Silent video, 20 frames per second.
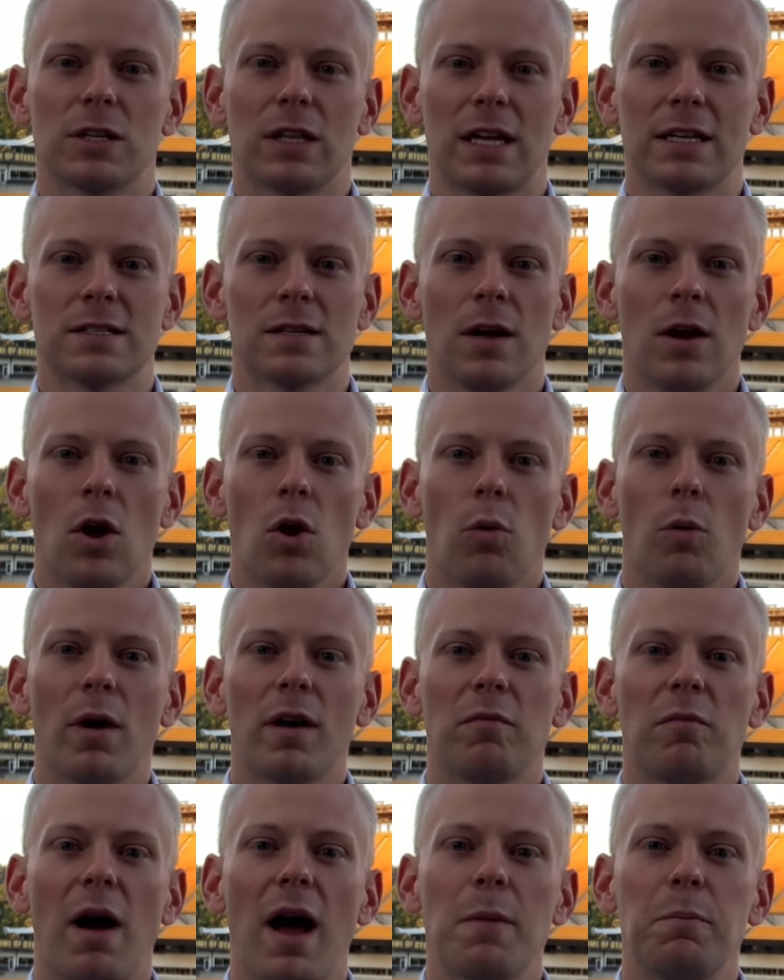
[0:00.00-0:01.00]
That's
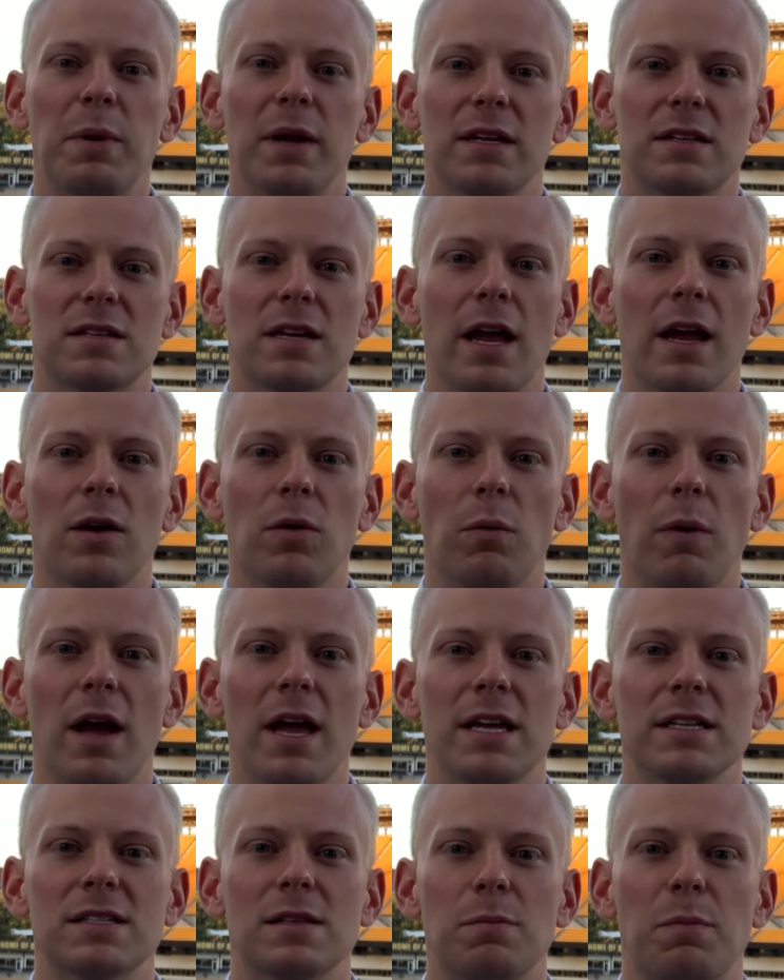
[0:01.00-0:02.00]
one of my big
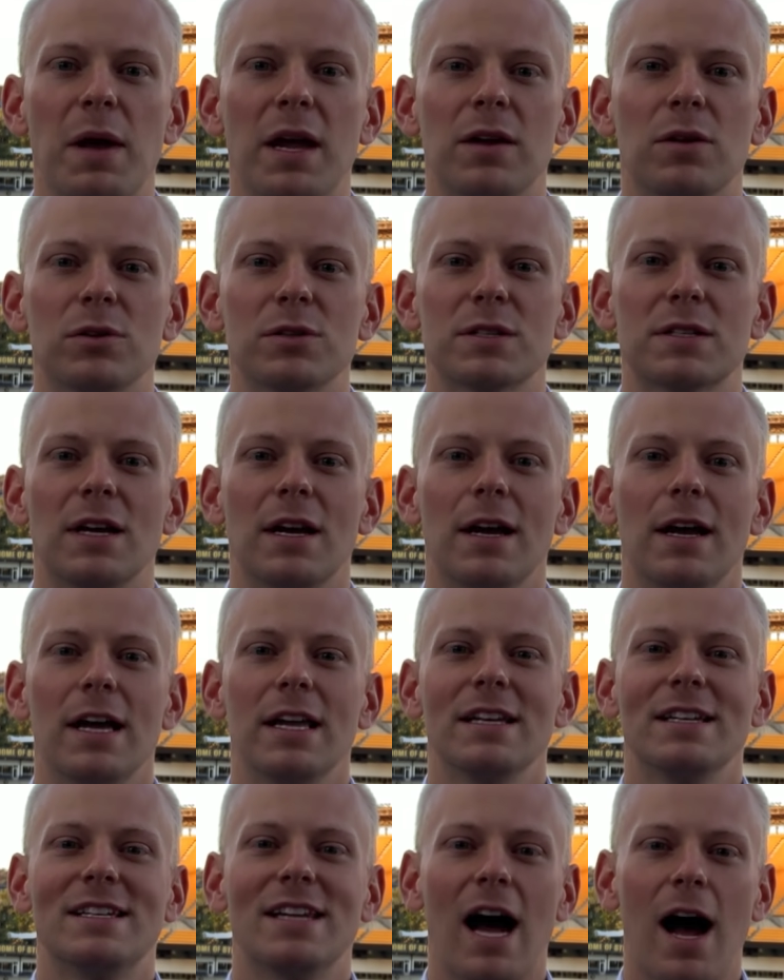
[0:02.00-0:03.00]
takeaways. The Bengals
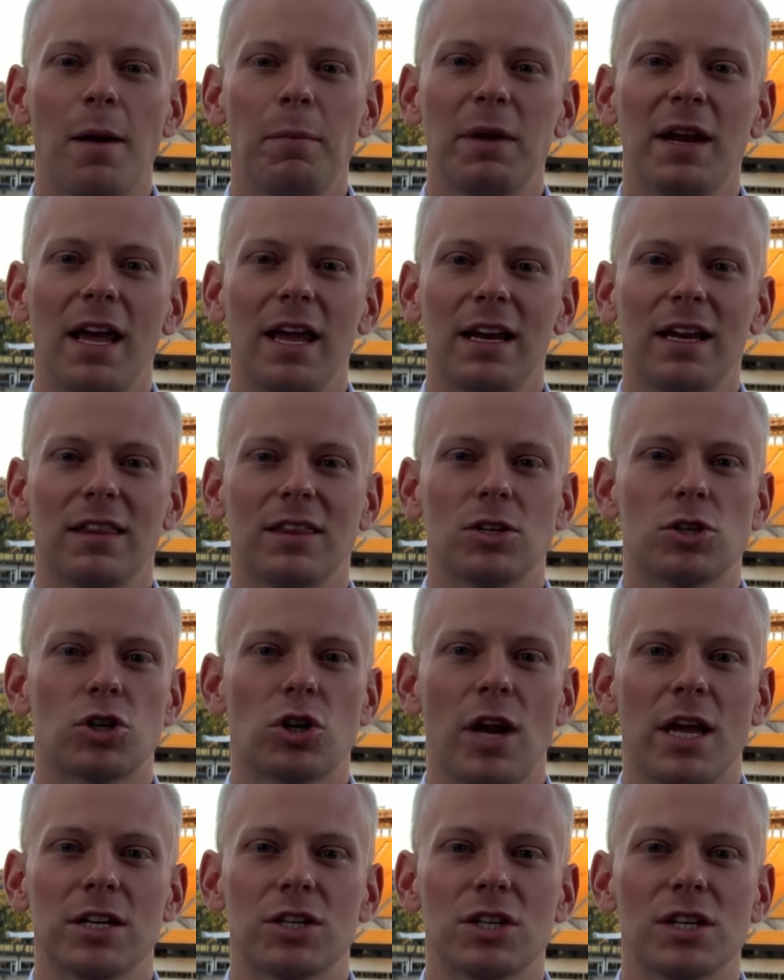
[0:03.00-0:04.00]
dominated the
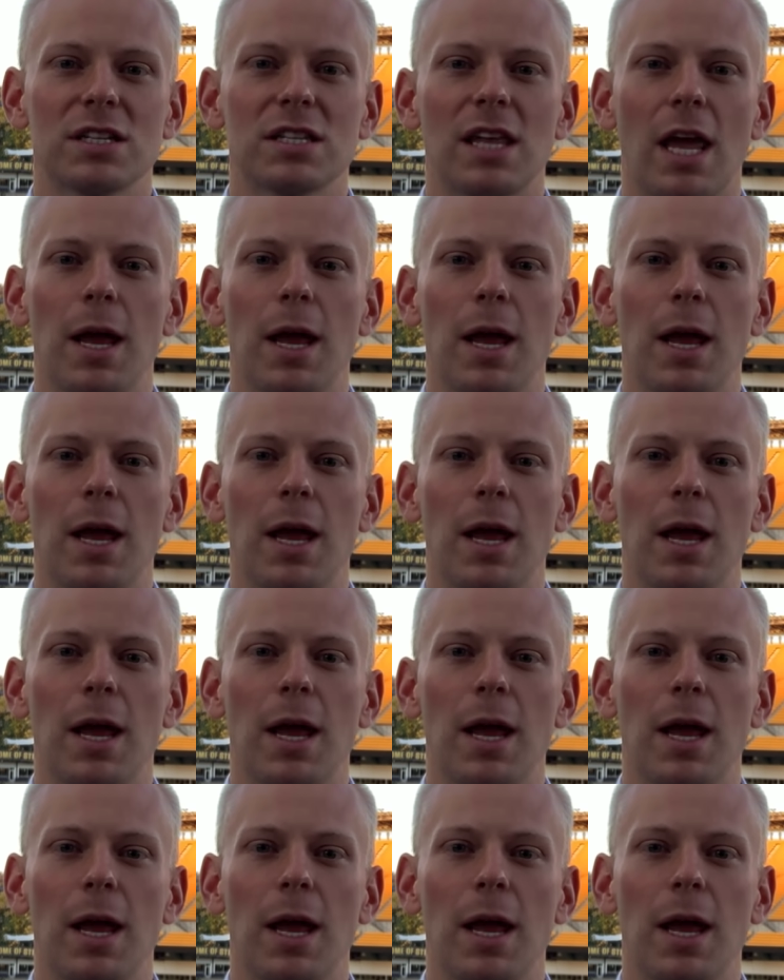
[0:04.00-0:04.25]
trenches.